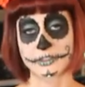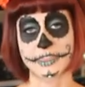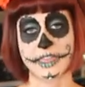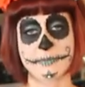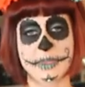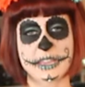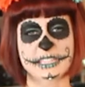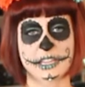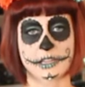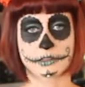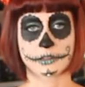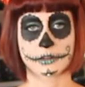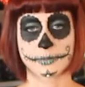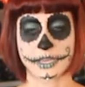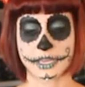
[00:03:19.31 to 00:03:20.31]
and that makes it a
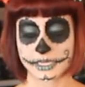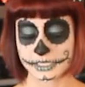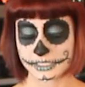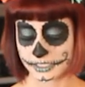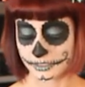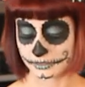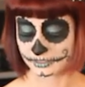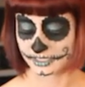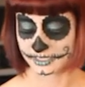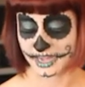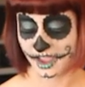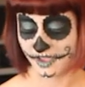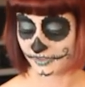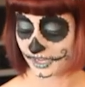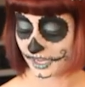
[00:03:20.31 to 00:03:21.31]
little bit easier to
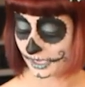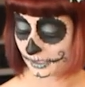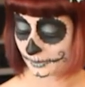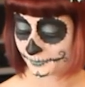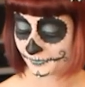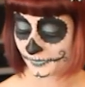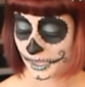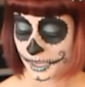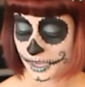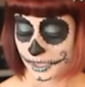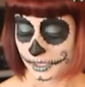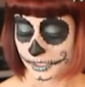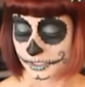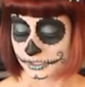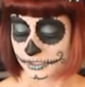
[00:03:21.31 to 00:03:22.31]
navigate.
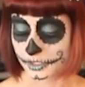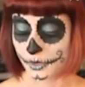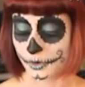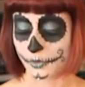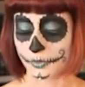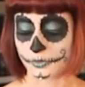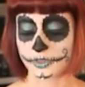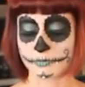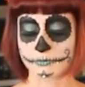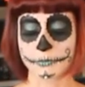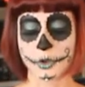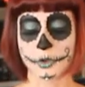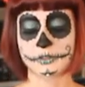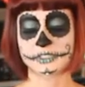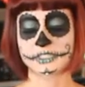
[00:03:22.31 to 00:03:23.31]
So the
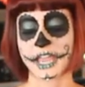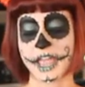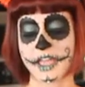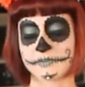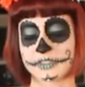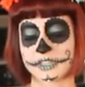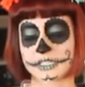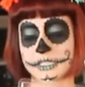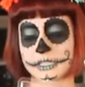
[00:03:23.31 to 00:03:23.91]
molds have this